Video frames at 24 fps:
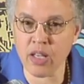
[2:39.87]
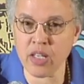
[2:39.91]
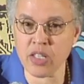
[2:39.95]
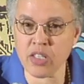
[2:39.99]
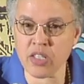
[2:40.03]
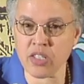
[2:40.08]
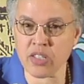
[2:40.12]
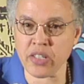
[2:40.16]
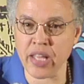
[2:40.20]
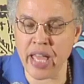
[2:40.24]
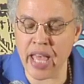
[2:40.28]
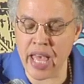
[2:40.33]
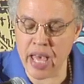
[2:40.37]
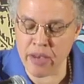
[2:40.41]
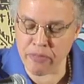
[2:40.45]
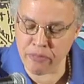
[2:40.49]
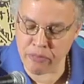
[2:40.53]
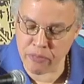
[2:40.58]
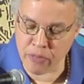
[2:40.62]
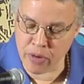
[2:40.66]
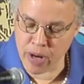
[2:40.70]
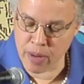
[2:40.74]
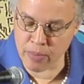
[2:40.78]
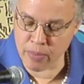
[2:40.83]

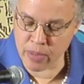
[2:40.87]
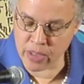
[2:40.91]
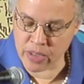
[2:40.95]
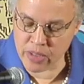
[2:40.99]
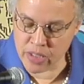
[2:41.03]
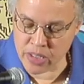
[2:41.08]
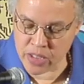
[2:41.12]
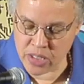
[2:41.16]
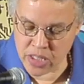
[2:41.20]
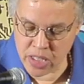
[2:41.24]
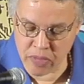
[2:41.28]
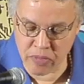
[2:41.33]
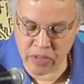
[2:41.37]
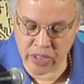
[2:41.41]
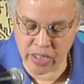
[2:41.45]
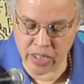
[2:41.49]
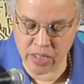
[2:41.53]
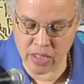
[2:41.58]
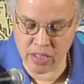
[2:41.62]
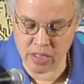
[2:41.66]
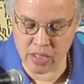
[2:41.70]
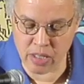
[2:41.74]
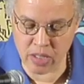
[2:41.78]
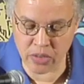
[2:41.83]
staff from the Civic
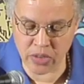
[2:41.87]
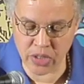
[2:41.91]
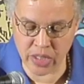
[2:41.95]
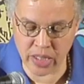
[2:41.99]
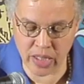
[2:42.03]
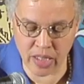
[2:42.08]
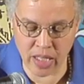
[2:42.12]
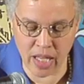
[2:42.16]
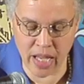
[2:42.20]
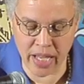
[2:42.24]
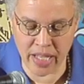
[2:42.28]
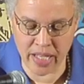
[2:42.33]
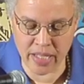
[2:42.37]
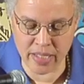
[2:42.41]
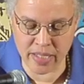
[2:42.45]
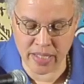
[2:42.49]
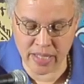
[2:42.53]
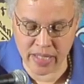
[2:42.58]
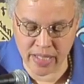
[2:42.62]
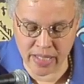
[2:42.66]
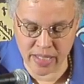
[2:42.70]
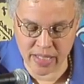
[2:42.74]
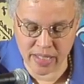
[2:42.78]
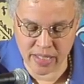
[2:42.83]
Consulting Alliance
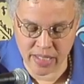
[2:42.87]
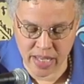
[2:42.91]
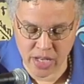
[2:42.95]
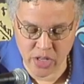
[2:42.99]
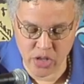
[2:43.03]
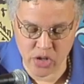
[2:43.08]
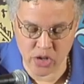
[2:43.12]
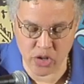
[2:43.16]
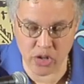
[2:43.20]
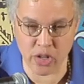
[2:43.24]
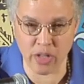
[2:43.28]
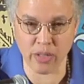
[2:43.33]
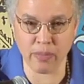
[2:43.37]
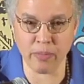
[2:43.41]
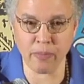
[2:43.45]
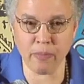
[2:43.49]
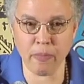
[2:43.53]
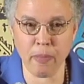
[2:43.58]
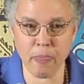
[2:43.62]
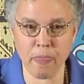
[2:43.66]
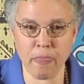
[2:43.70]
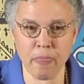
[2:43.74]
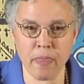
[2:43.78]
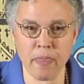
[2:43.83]
and Accenture
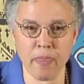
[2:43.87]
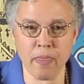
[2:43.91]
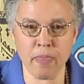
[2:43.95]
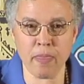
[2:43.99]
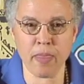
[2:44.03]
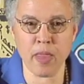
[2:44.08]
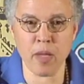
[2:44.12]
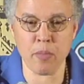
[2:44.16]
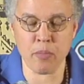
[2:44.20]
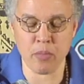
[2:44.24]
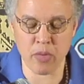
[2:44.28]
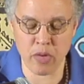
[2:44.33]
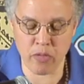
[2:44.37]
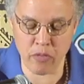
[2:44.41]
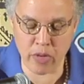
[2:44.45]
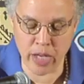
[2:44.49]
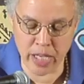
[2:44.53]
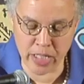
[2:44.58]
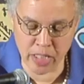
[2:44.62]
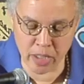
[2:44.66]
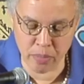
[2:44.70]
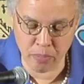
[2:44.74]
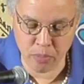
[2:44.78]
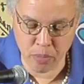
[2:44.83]

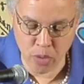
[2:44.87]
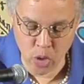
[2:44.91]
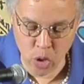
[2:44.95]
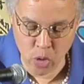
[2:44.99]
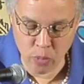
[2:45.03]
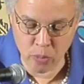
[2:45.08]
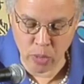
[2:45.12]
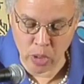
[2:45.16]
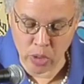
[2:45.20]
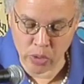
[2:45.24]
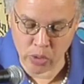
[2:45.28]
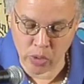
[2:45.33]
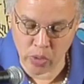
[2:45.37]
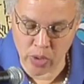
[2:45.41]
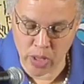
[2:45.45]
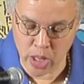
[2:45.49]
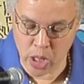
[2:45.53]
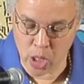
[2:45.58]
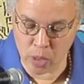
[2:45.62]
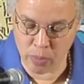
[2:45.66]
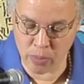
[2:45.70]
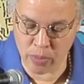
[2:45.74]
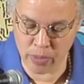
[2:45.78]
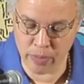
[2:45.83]
provided pro bono
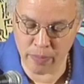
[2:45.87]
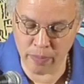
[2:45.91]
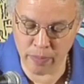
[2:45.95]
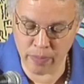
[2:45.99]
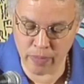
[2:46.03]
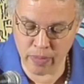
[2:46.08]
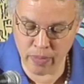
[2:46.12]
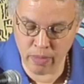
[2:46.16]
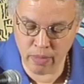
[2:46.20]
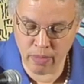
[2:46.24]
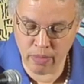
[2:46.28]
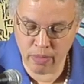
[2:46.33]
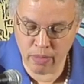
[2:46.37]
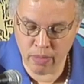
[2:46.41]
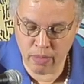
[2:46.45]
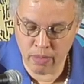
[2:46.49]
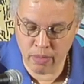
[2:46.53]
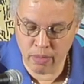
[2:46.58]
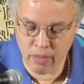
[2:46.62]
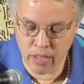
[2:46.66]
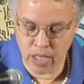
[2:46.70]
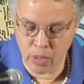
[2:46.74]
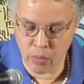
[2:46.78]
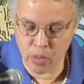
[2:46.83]
help.
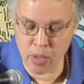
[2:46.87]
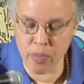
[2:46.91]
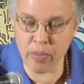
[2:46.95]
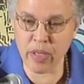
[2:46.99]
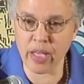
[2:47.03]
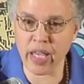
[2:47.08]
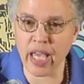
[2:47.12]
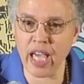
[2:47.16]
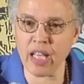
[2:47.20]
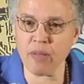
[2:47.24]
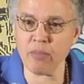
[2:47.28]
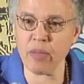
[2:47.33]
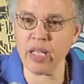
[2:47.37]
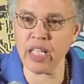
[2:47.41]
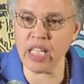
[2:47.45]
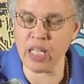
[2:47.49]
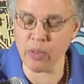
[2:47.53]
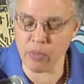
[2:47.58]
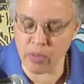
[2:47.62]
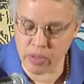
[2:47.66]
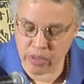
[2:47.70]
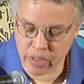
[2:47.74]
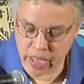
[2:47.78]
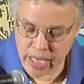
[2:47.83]
And we began
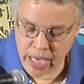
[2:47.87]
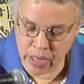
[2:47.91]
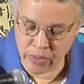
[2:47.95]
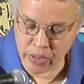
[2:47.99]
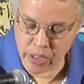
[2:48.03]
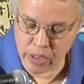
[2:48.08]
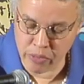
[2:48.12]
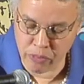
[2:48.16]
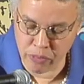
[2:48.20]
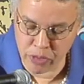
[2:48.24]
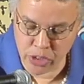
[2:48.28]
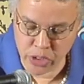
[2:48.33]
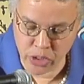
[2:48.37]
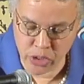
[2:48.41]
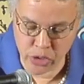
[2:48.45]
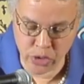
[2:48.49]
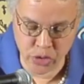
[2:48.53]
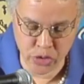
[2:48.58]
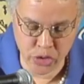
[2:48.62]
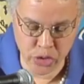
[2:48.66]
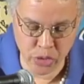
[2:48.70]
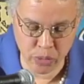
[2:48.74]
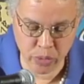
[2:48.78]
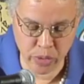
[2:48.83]
meeting with county
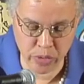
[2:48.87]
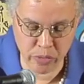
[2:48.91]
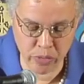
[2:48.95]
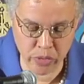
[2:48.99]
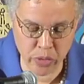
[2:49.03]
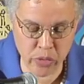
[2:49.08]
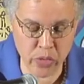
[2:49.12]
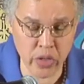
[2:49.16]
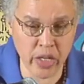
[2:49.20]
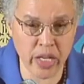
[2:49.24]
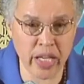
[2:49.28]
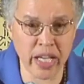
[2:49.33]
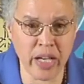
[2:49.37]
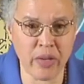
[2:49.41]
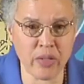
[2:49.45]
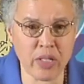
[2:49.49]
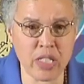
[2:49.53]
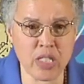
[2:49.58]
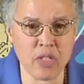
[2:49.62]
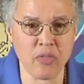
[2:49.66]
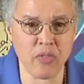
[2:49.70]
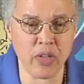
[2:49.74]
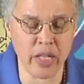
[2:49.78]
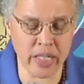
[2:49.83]
officials to review the
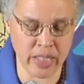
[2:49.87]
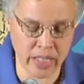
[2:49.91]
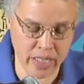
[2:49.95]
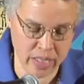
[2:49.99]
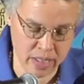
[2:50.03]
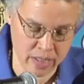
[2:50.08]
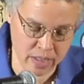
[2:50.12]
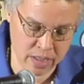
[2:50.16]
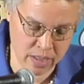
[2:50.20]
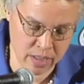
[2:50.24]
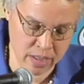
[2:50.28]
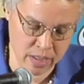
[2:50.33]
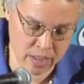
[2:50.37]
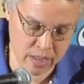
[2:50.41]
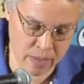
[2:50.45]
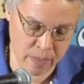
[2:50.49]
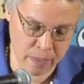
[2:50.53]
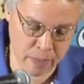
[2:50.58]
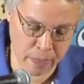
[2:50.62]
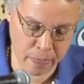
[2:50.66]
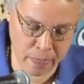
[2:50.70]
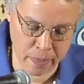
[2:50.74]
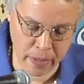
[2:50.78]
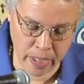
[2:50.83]
county's
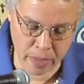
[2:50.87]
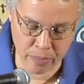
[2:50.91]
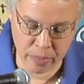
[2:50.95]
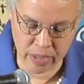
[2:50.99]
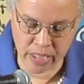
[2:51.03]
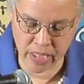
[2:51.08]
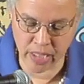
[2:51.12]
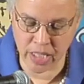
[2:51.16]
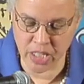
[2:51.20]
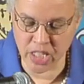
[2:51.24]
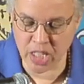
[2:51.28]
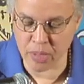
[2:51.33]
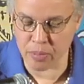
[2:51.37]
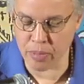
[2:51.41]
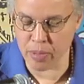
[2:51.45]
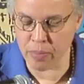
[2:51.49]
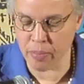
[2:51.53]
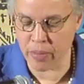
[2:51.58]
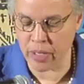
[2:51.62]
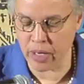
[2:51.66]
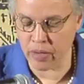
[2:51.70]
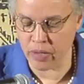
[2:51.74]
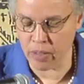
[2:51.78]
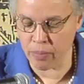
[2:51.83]
finances and begin to
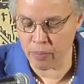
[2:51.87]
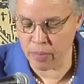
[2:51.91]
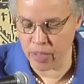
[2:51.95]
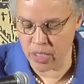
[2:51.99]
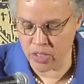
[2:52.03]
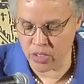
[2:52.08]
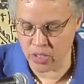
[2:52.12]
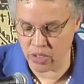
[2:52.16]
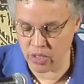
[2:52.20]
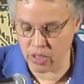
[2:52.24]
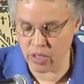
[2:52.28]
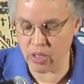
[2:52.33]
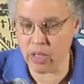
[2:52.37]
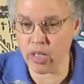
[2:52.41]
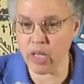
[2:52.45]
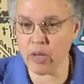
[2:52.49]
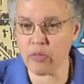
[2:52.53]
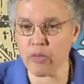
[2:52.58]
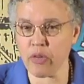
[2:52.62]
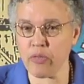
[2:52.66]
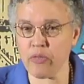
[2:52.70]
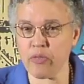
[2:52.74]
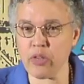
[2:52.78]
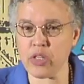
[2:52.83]
prepare a budget
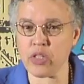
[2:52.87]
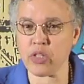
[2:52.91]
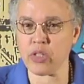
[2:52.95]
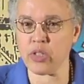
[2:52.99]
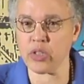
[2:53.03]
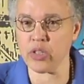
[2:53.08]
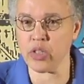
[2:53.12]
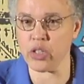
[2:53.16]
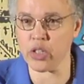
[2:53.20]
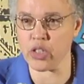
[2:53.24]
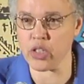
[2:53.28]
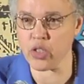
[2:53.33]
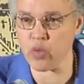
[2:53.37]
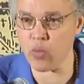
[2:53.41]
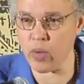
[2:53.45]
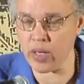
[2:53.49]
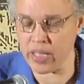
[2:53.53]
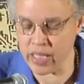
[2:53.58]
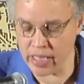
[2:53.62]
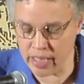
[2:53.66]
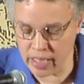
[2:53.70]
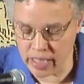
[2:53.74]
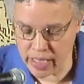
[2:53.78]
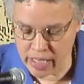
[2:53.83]
for fiscal year
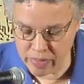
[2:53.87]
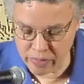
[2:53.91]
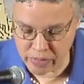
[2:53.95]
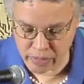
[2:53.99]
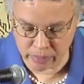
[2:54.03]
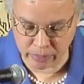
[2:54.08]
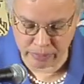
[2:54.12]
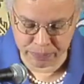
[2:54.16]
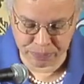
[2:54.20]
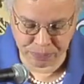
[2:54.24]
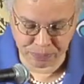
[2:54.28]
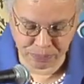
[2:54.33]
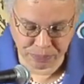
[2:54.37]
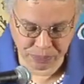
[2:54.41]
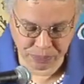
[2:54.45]
2011.